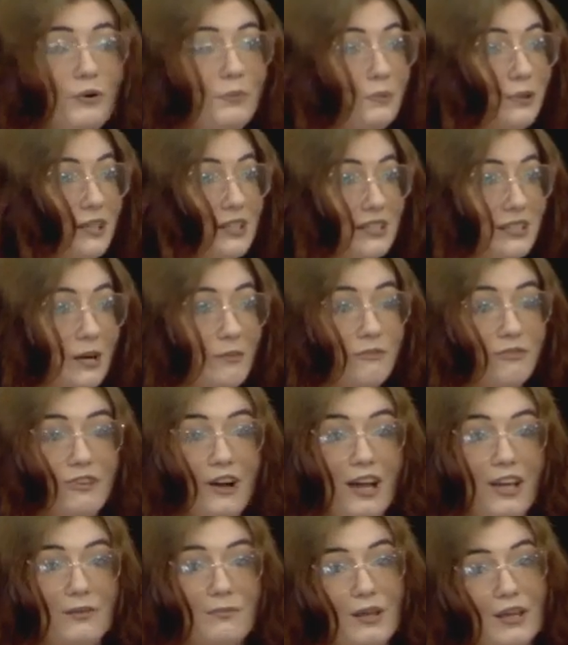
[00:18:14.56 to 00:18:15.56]
role, please come
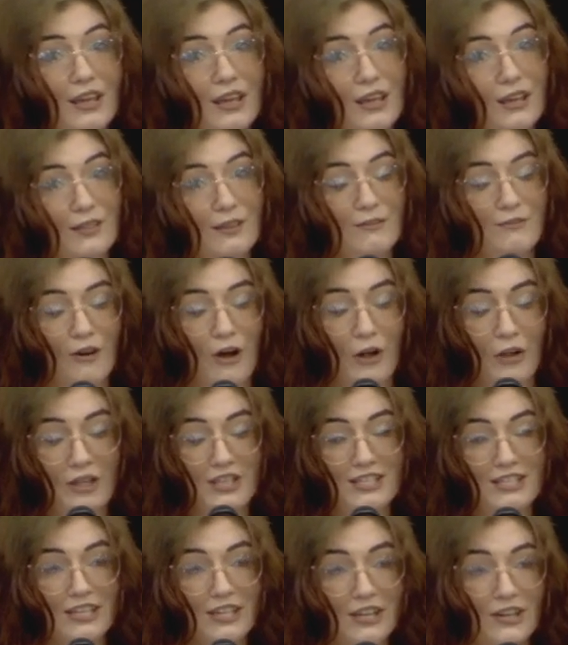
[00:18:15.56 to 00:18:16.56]
find me in the
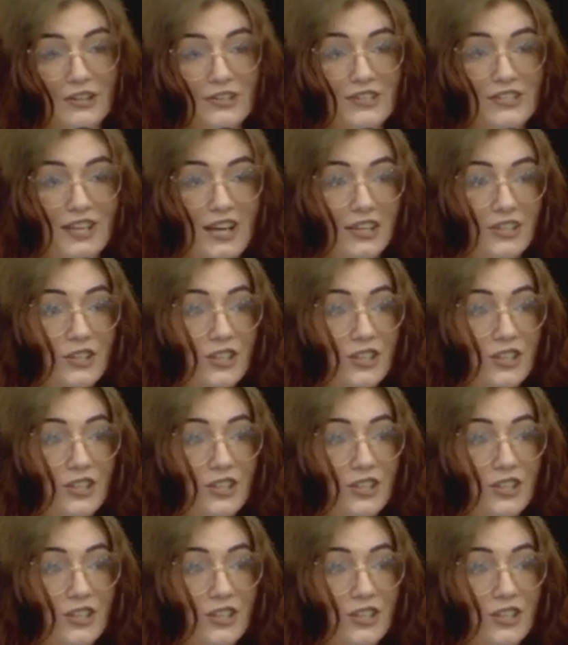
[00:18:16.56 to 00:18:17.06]
volunteer